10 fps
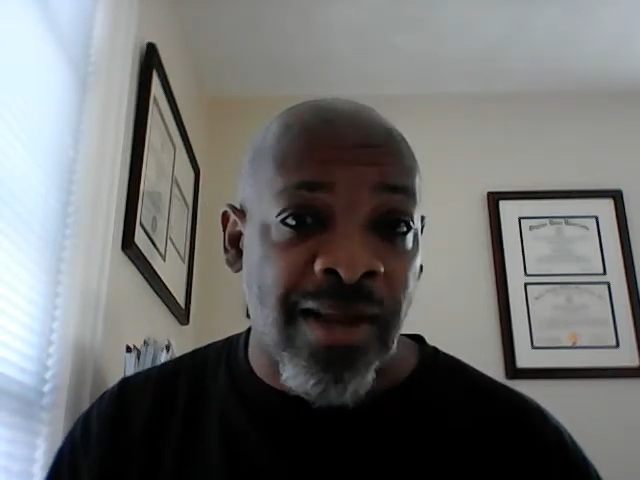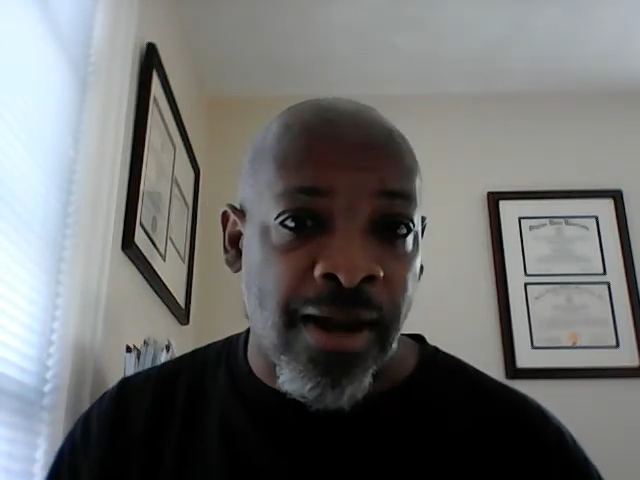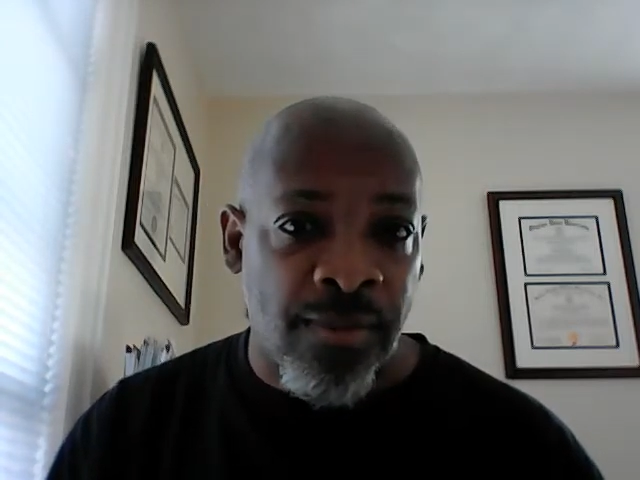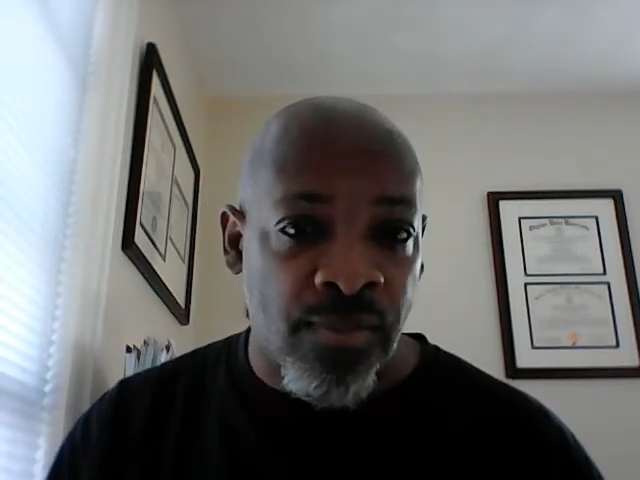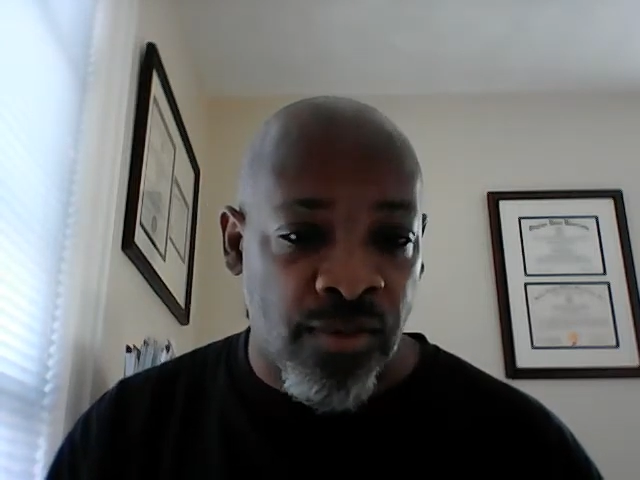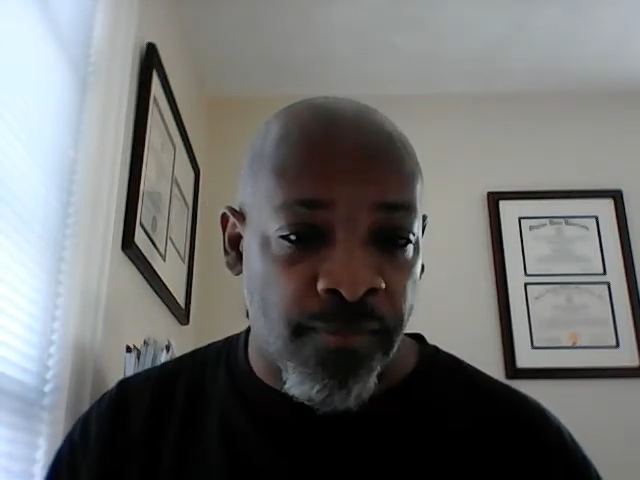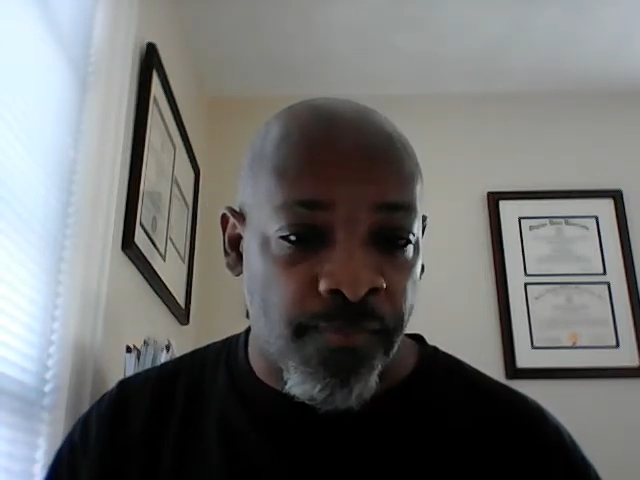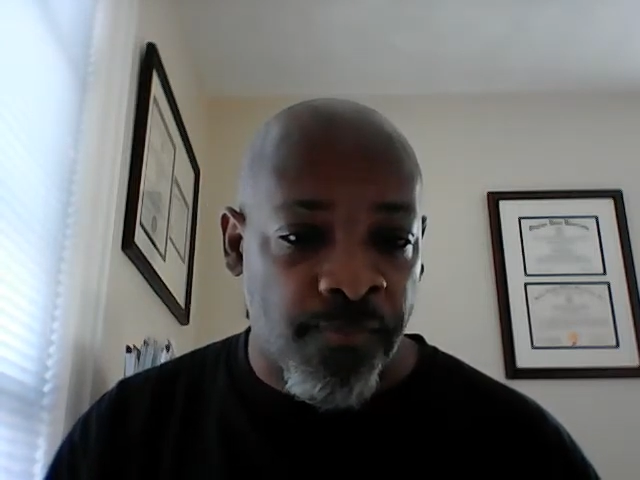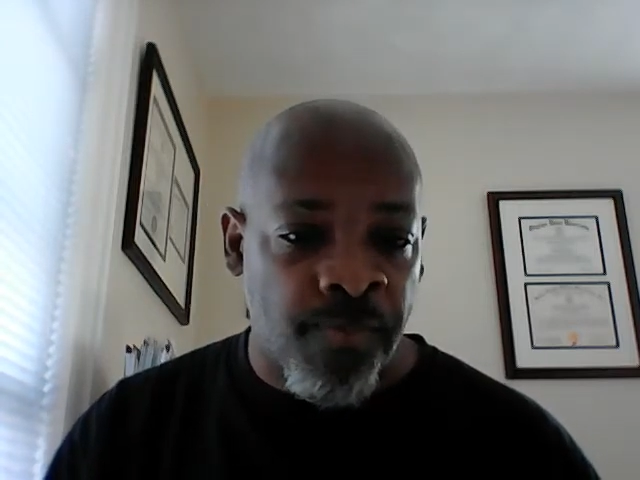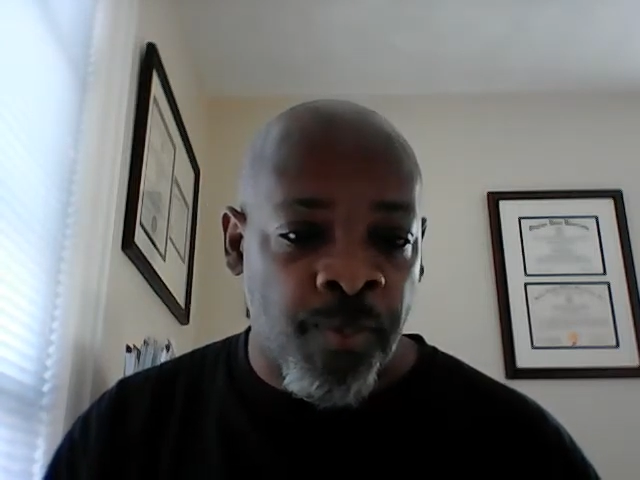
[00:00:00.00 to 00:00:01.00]
times.
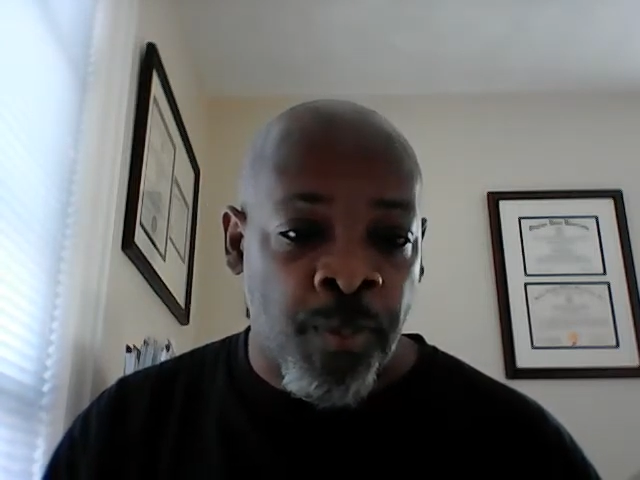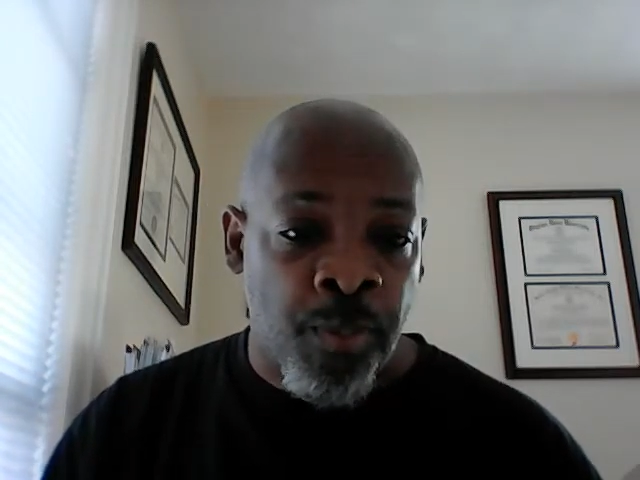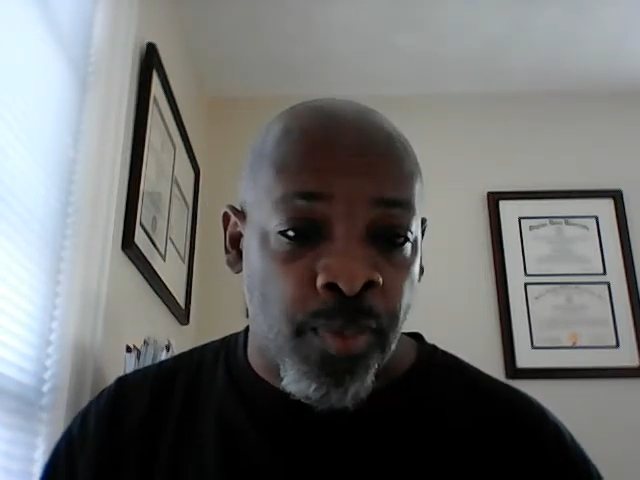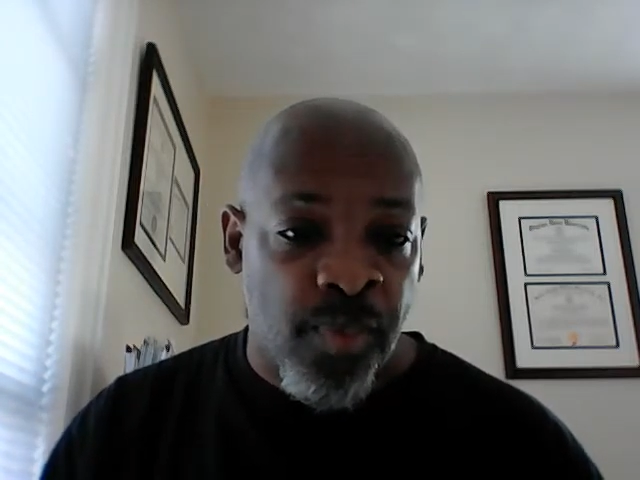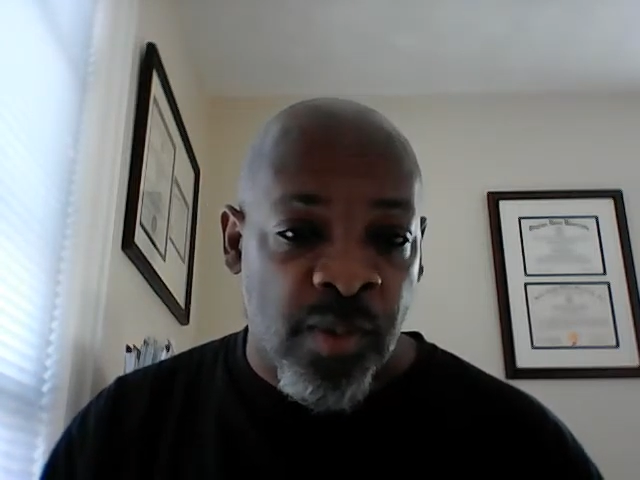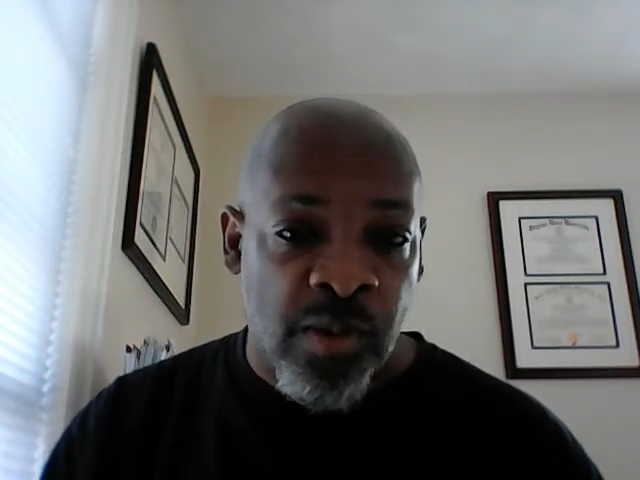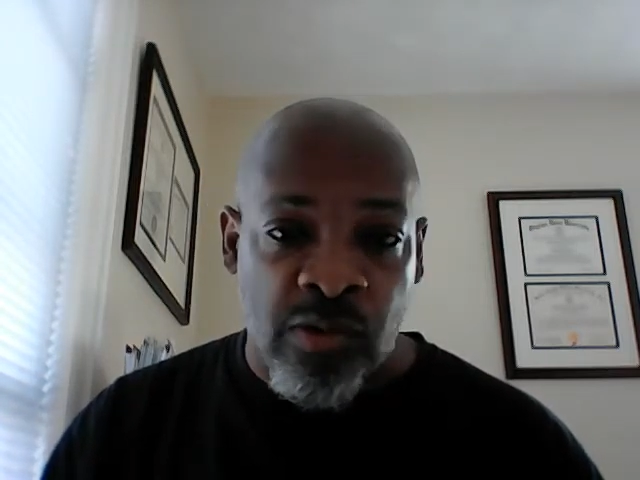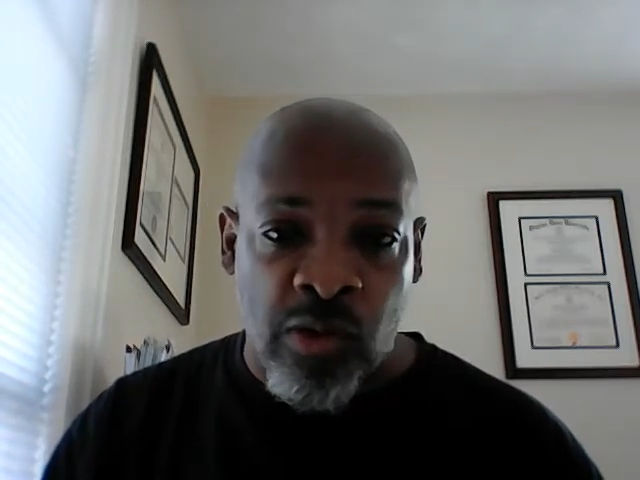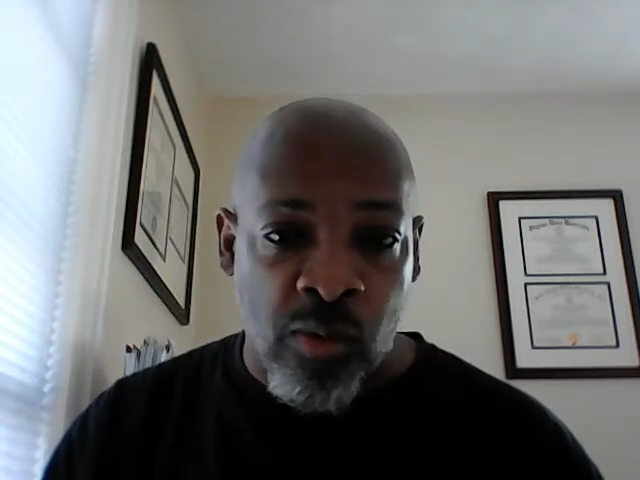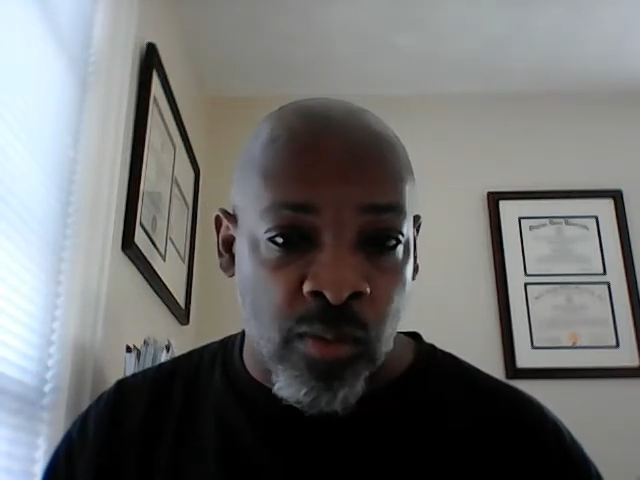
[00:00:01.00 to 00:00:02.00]

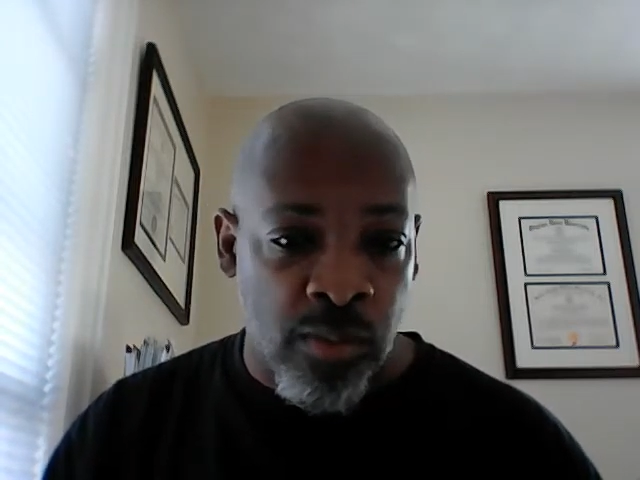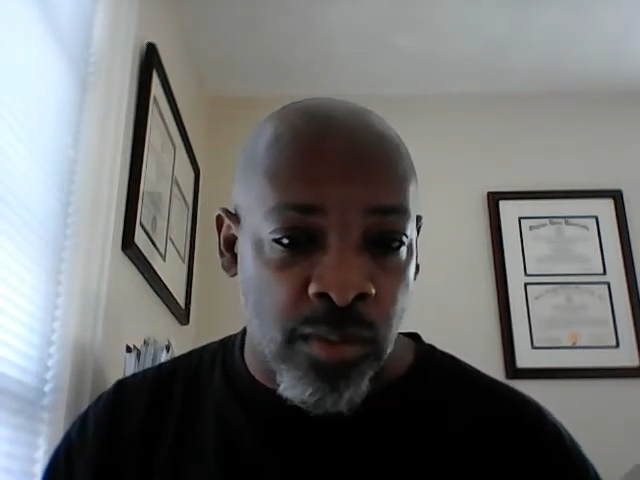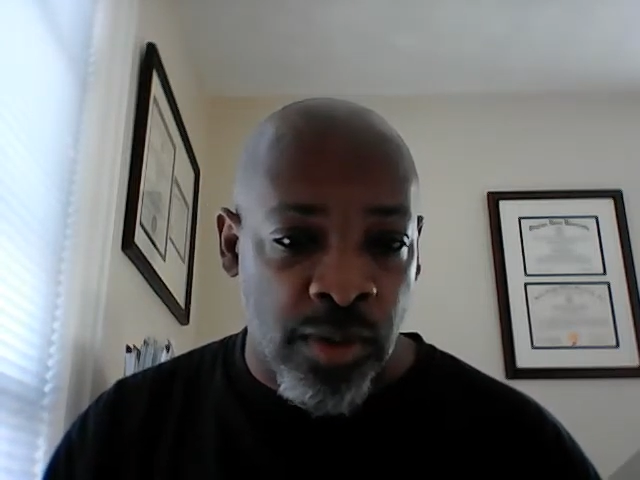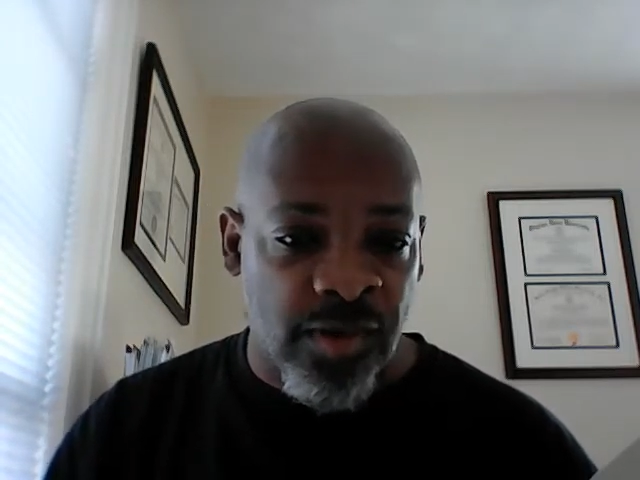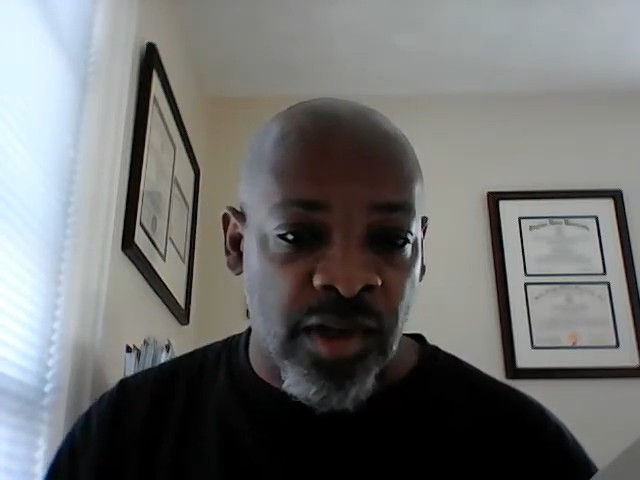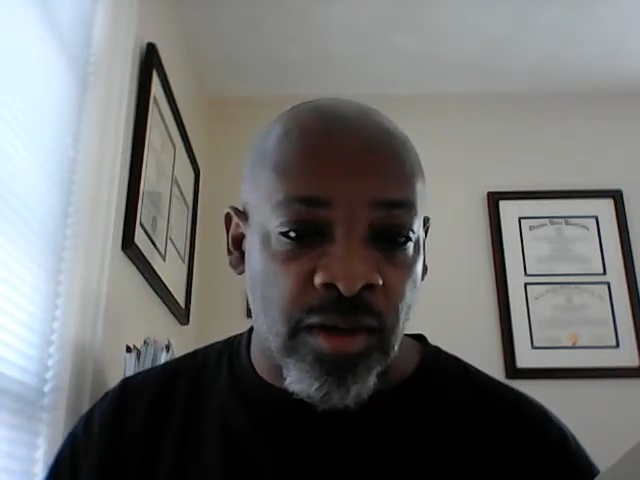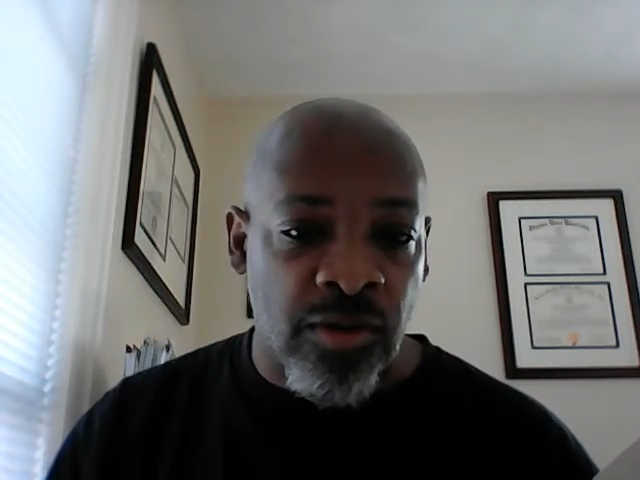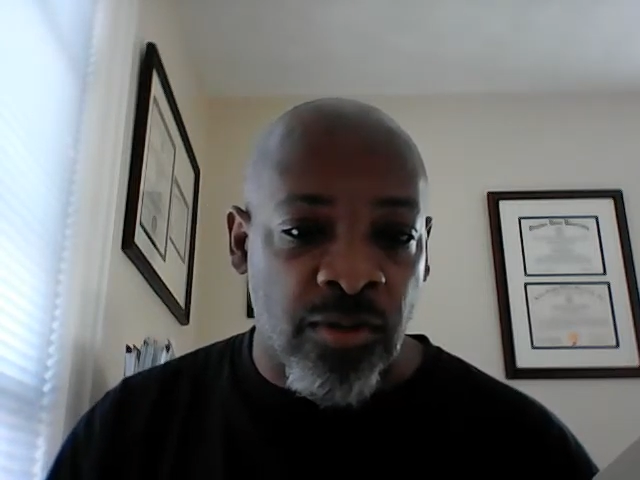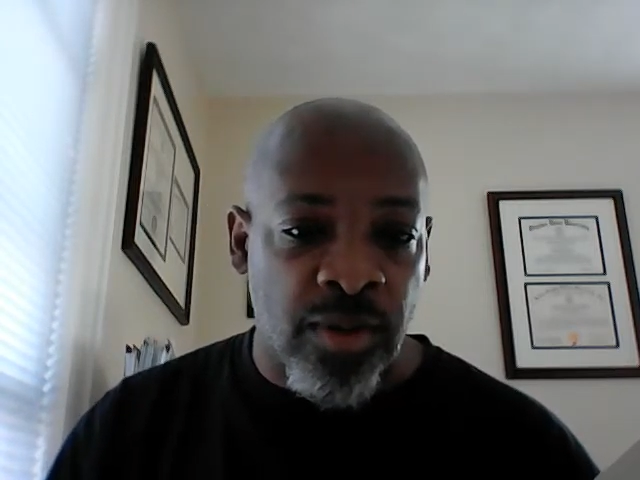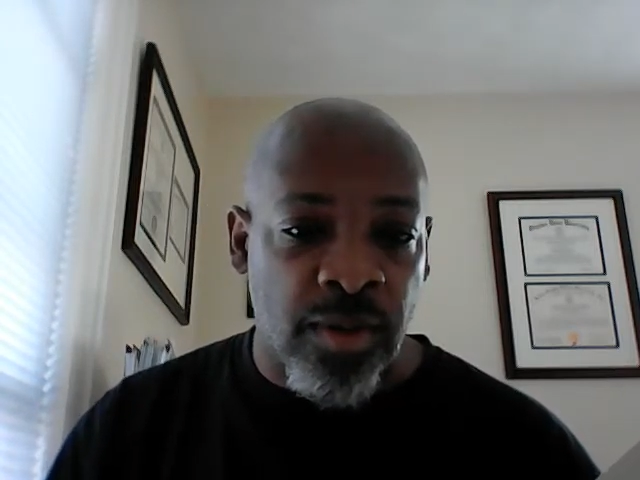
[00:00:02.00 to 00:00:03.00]
So let's get
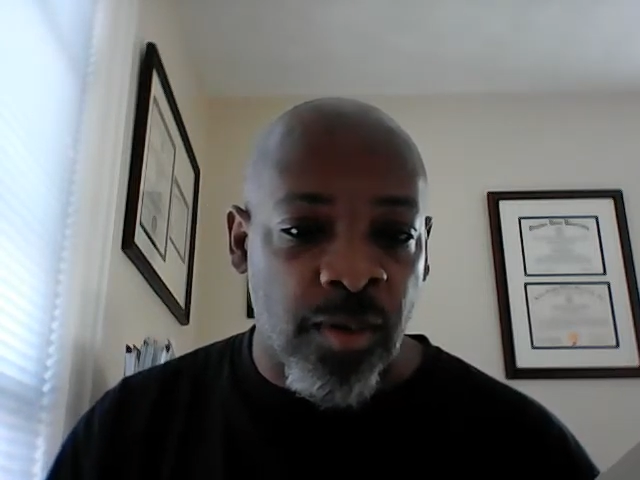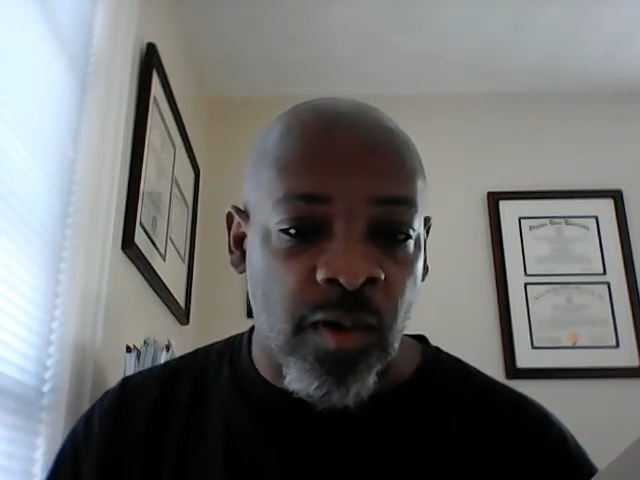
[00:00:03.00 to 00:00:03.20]
into it.